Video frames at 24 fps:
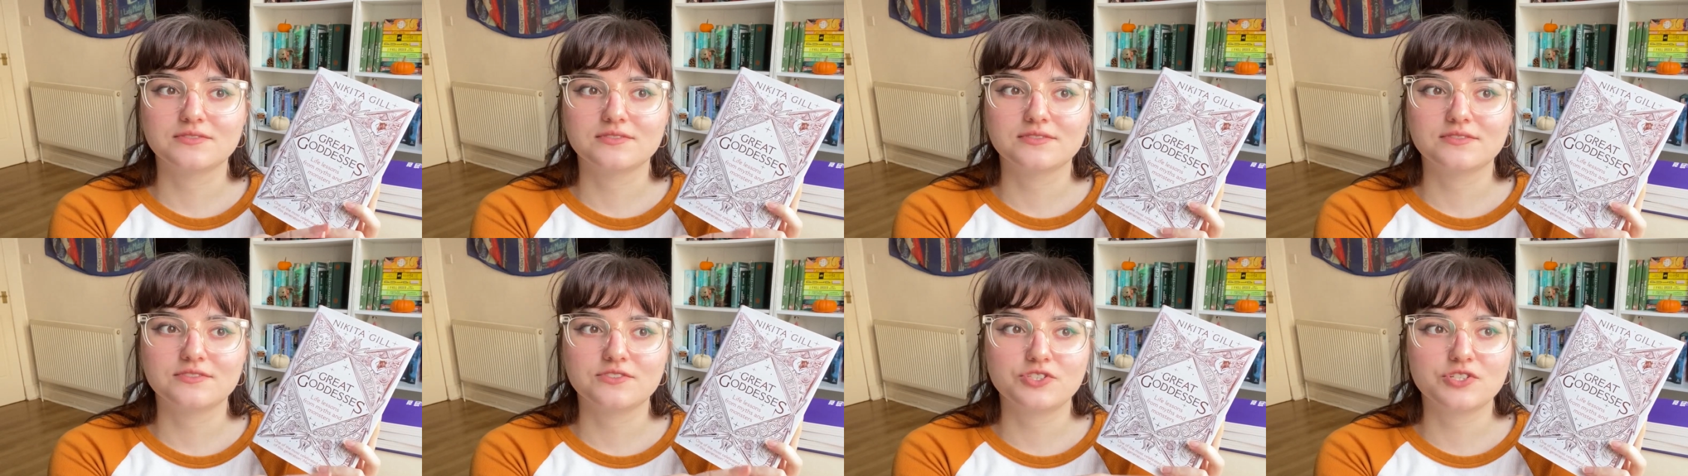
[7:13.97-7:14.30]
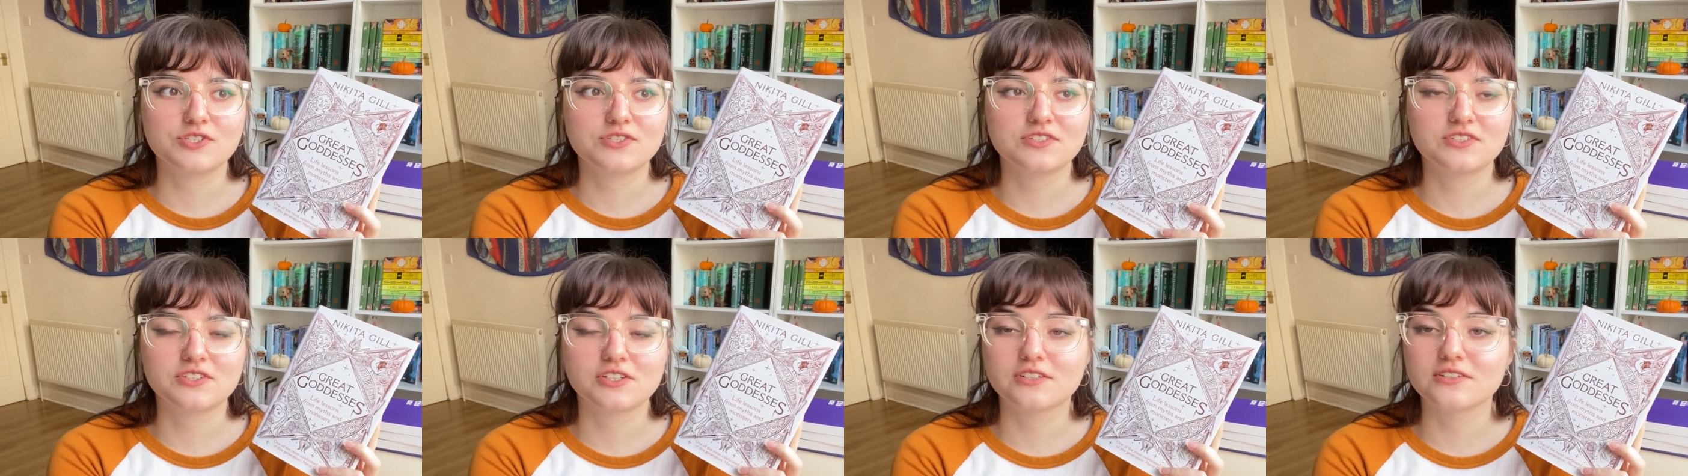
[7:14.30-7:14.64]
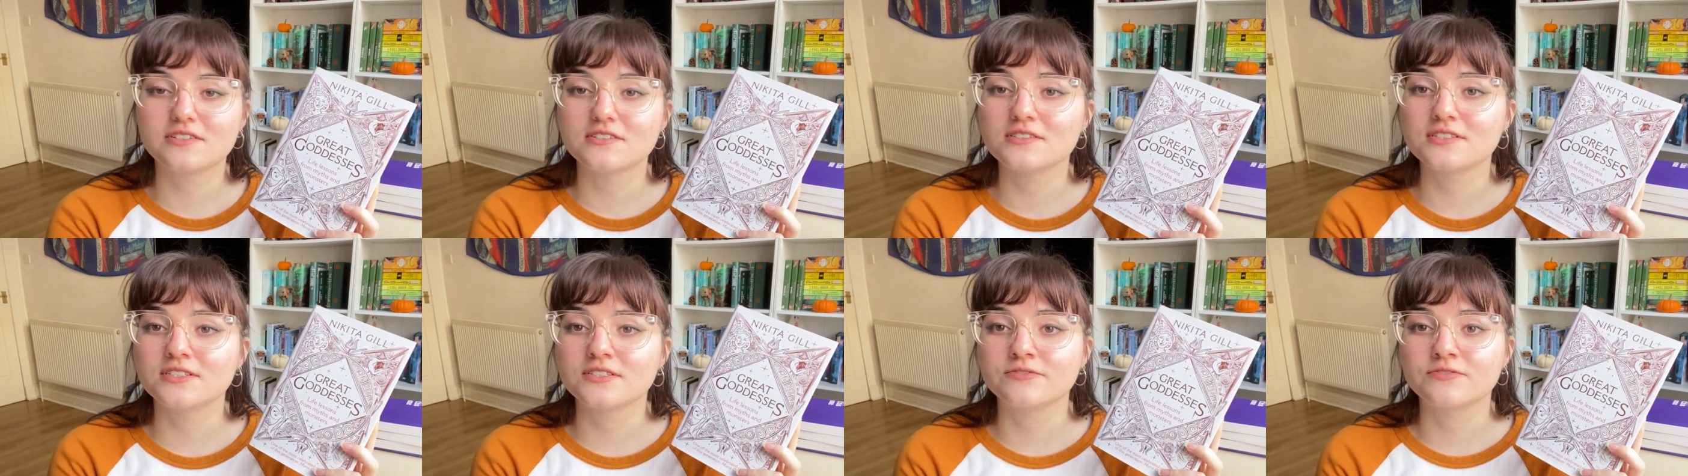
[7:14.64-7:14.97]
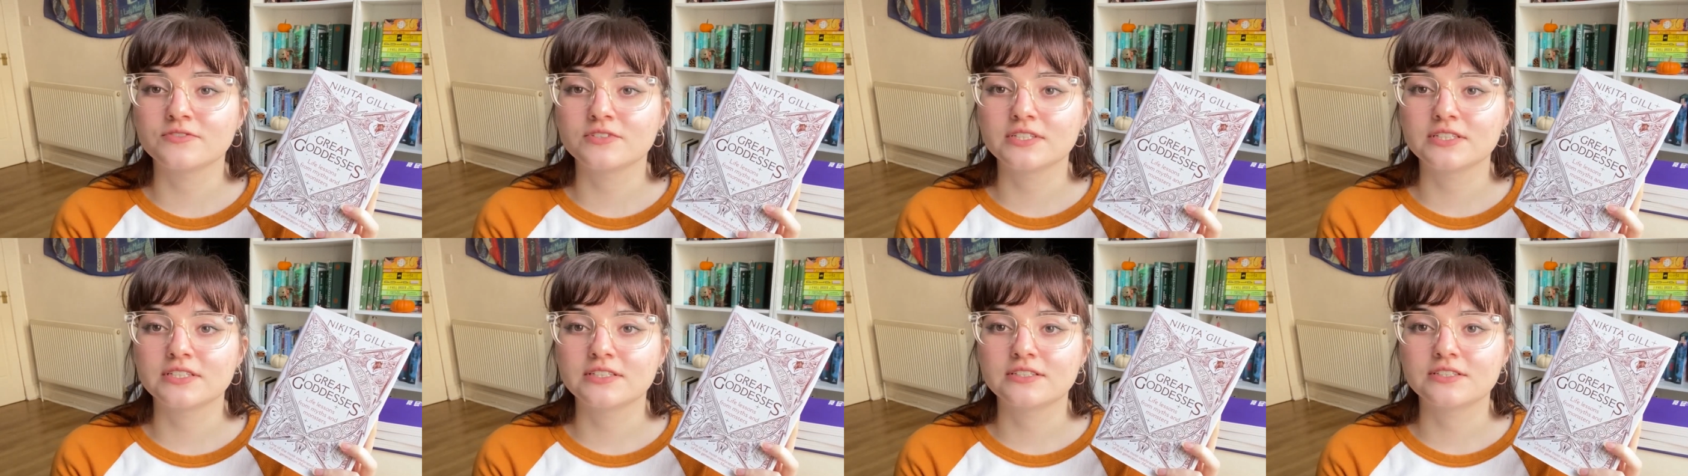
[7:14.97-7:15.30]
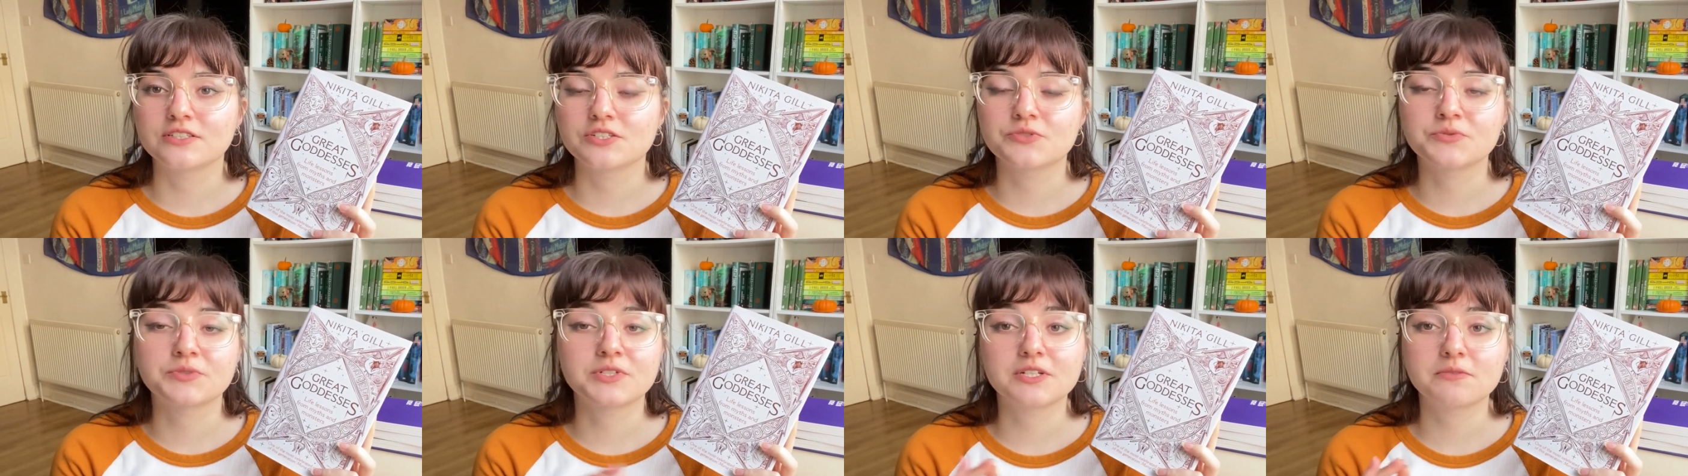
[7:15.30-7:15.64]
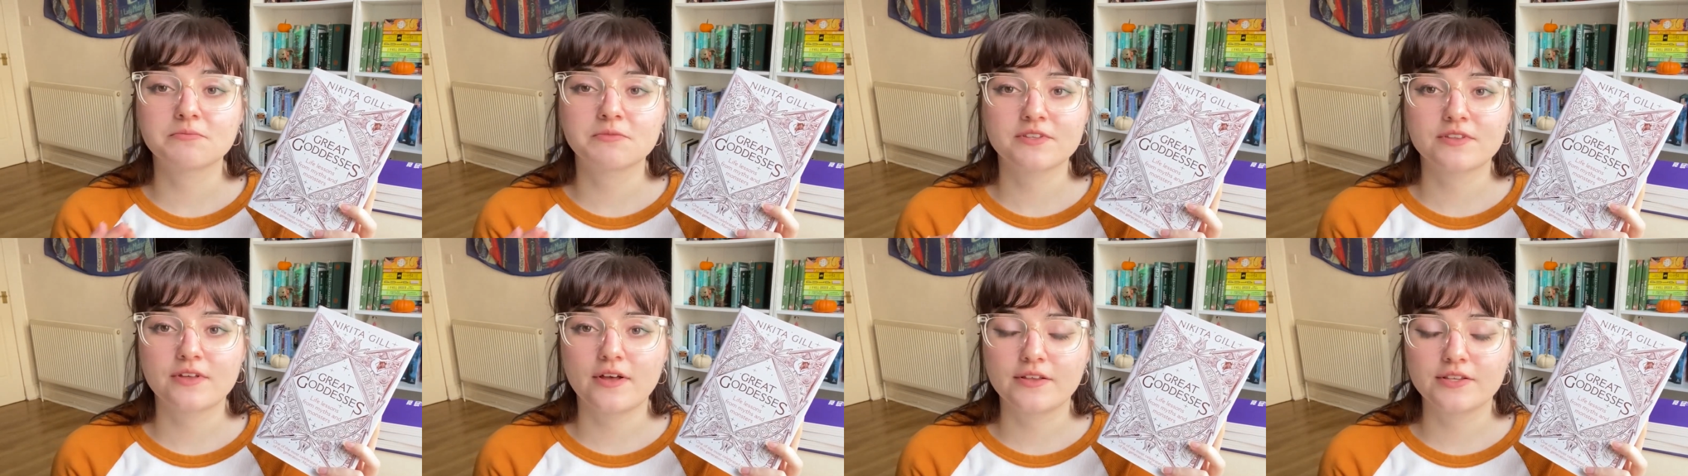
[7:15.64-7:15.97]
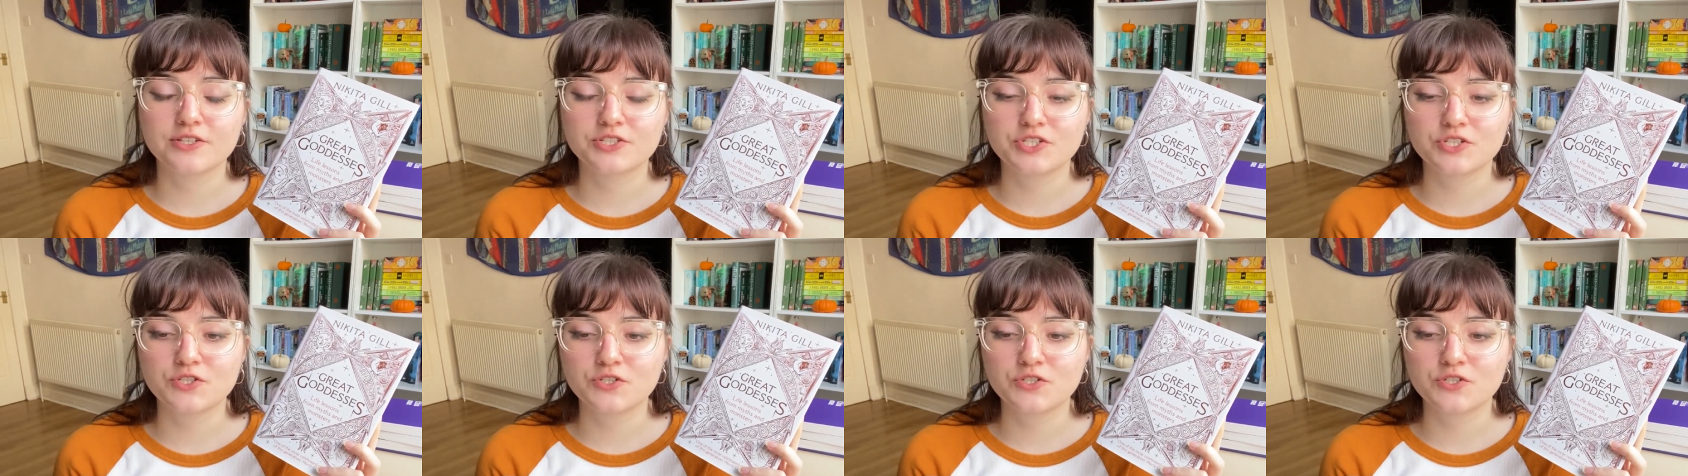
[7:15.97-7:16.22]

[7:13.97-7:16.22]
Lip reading: just tells different Greek mythology